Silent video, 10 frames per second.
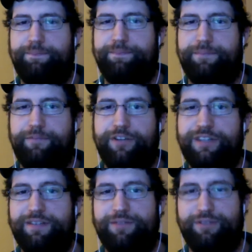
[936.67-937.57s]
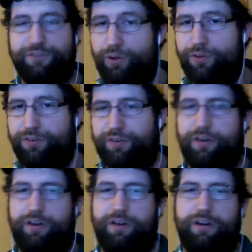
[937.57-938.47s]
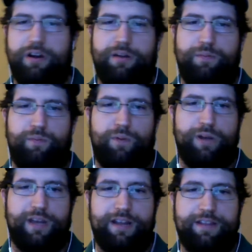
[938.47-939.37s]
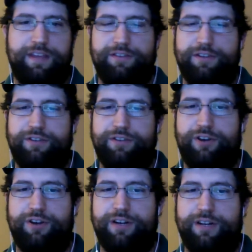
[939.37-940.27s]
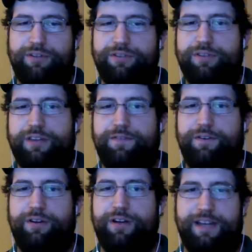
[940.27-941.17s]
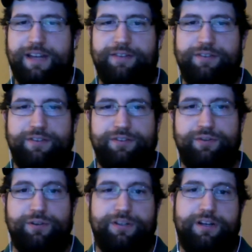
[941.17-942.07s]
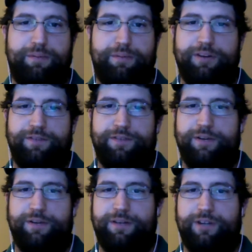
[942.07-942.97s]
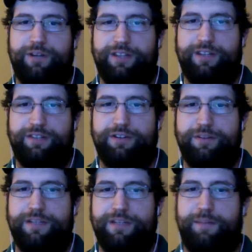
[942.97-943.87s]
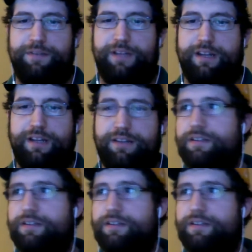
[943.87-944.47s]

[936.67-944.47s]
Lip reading: Recent results? Or what kind of things are you targeting when you're looking for a guy who's going to score a ton of points for you in one of these tournament type settings?